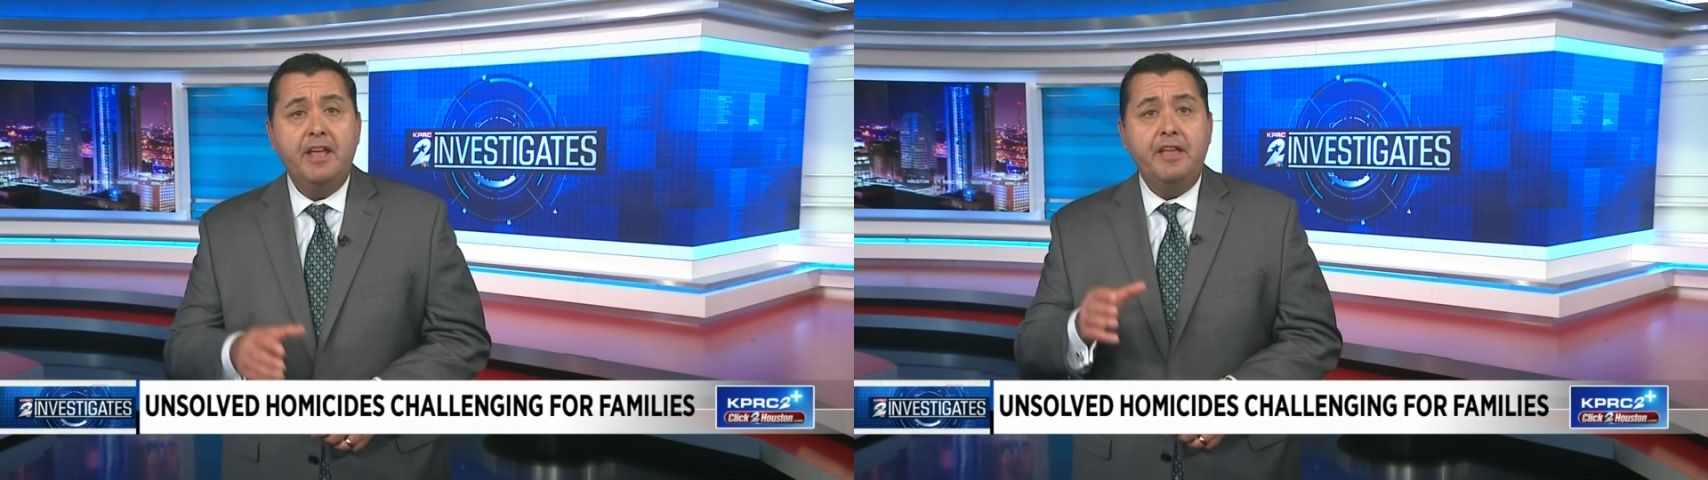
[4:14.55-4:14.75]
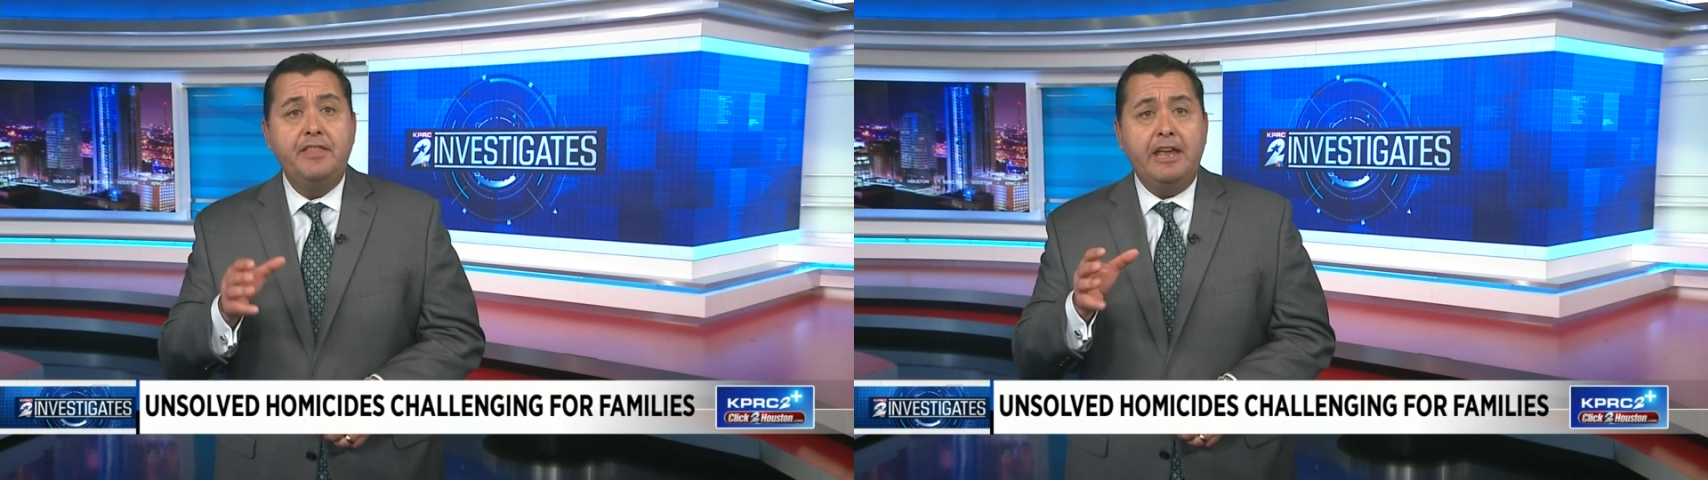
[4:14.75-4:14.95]

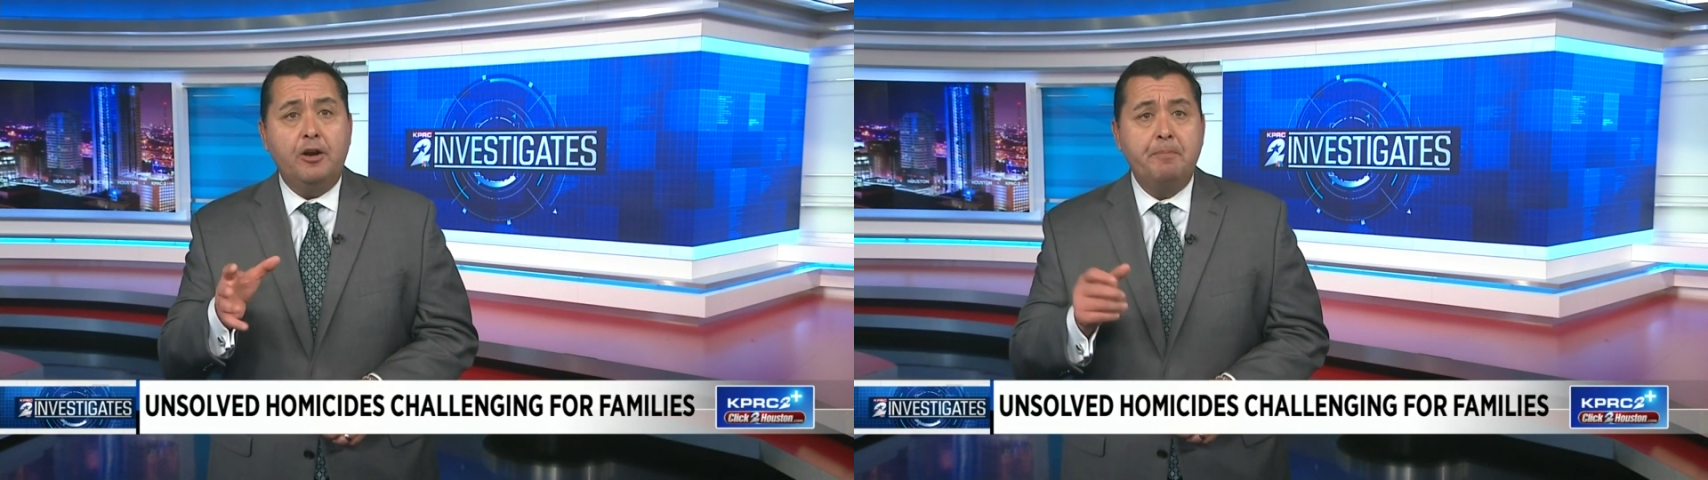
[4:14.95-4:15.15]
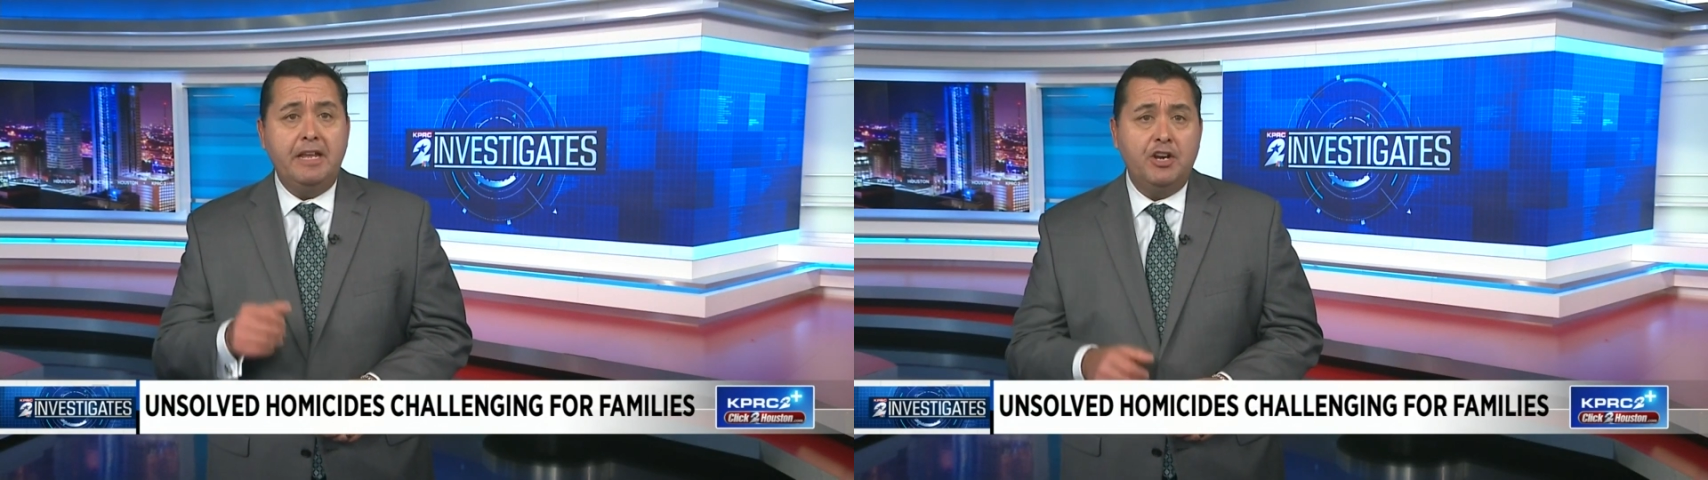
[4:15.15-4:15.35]
they are
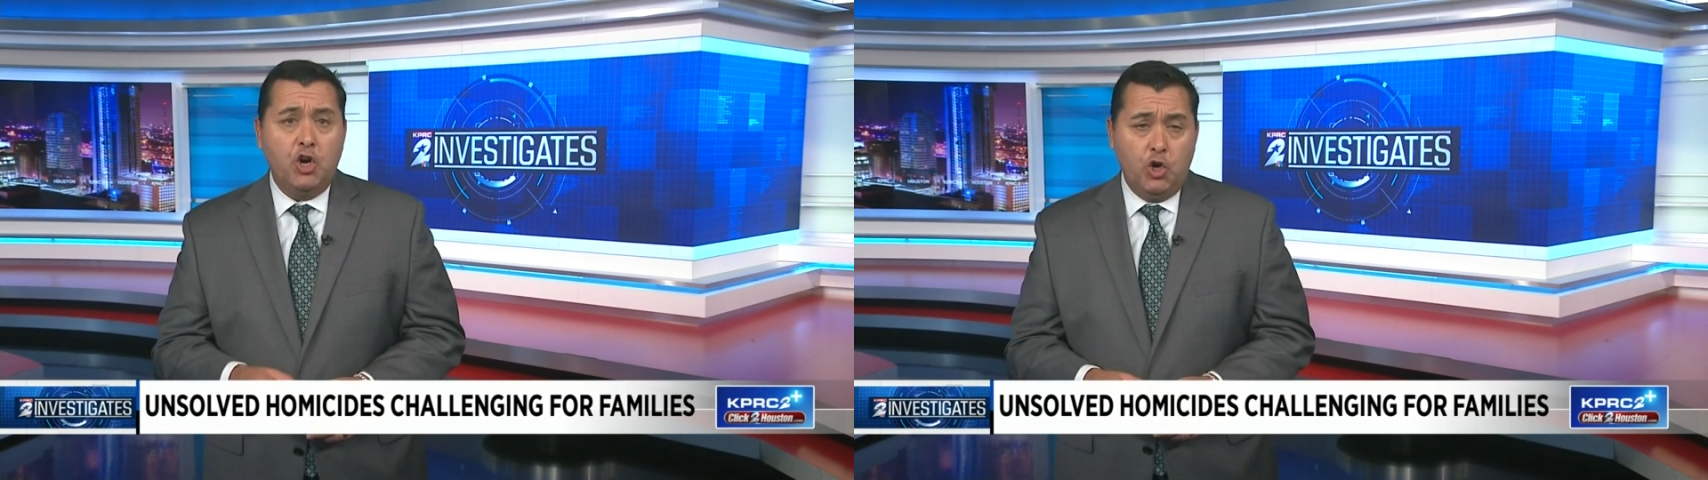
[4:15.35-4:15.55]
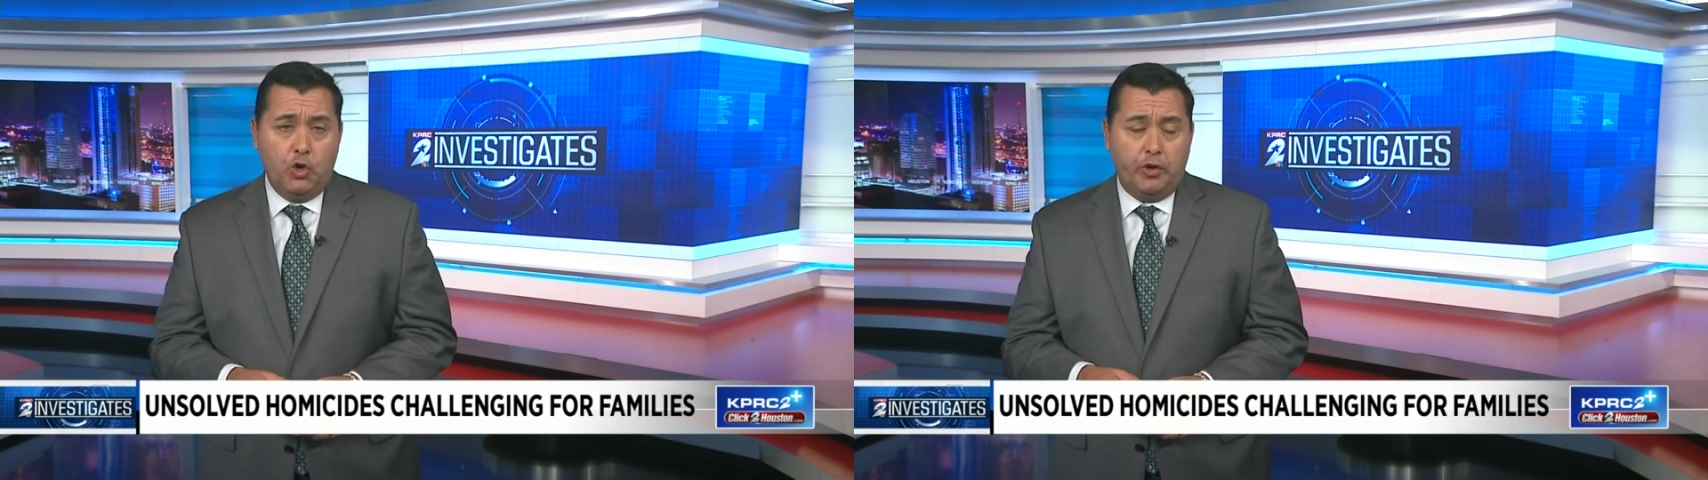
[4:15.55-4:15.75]
being
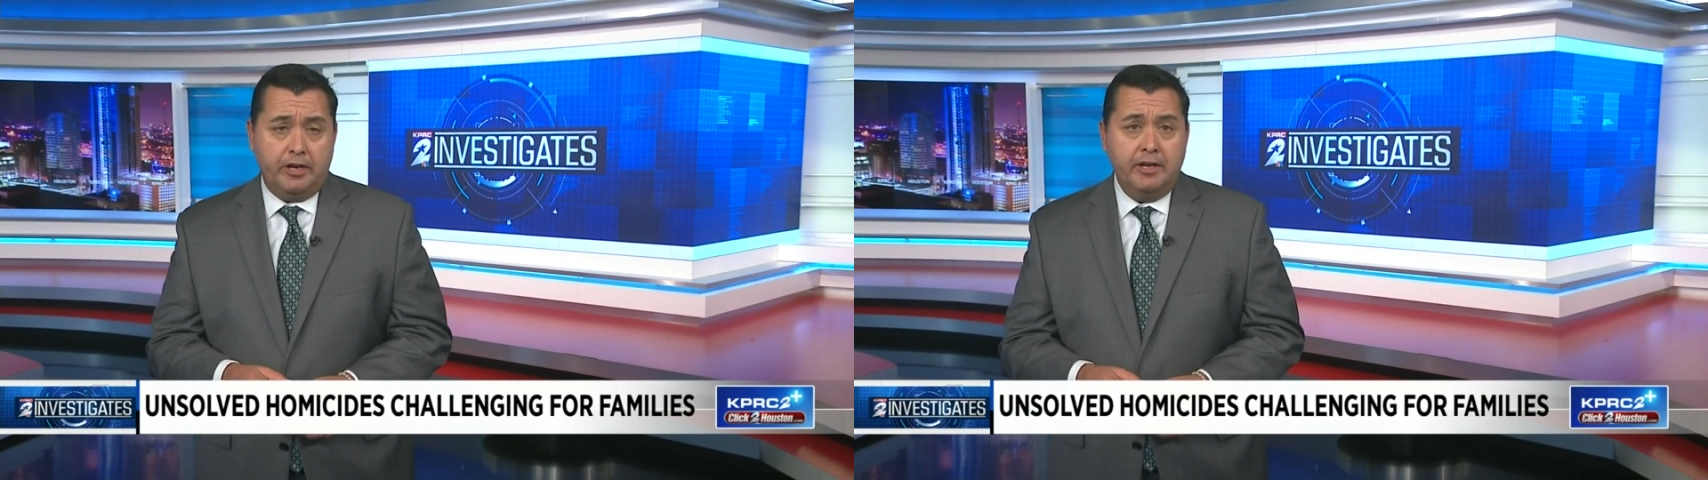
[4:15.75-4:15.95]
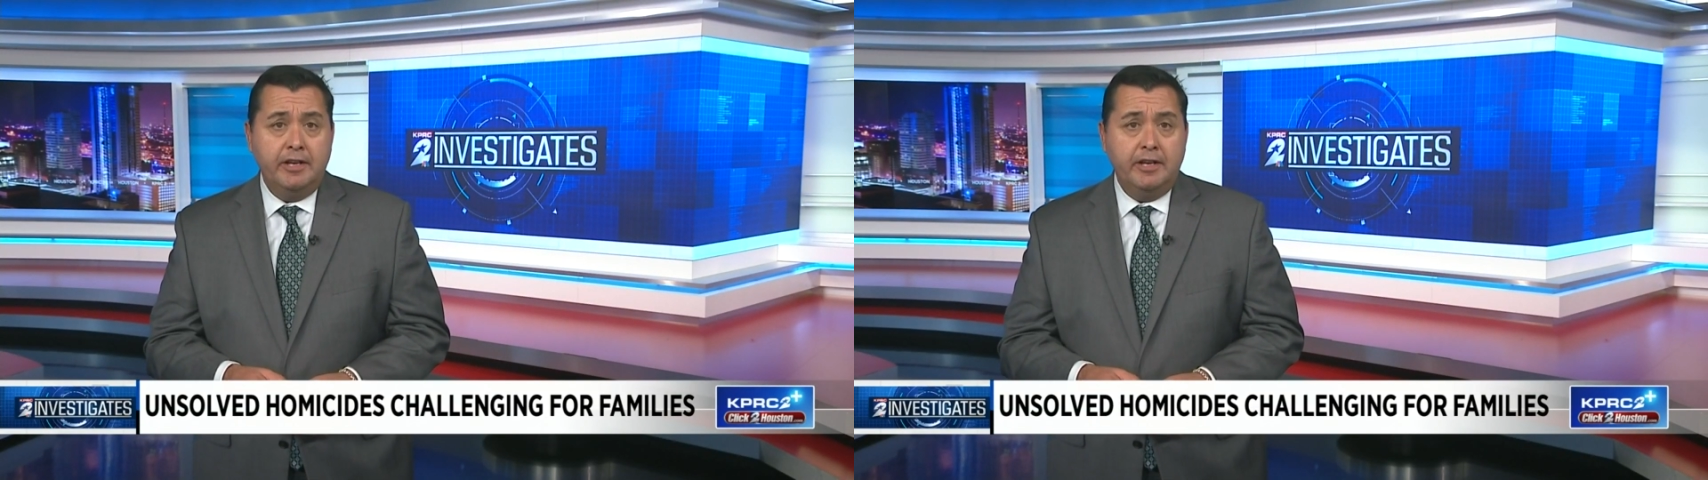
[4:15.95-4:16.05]
heard.